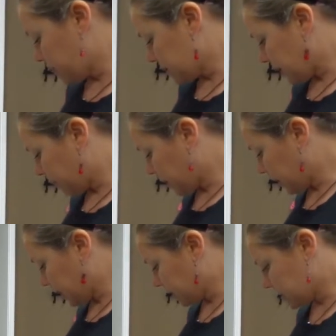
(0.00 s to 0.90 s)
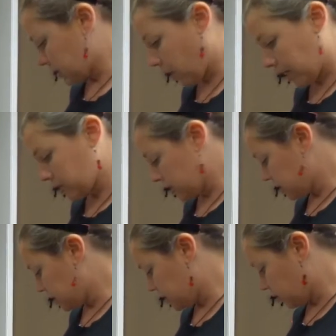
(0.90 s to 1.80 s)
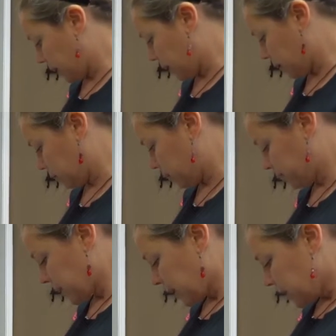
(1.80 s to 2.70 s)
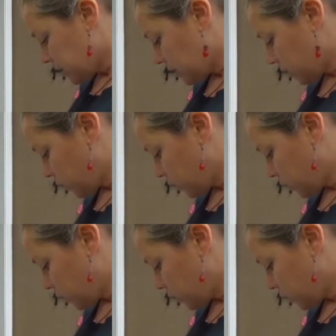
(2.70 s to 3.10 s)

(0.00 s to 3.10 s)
else they put in there, so I just do my own. So you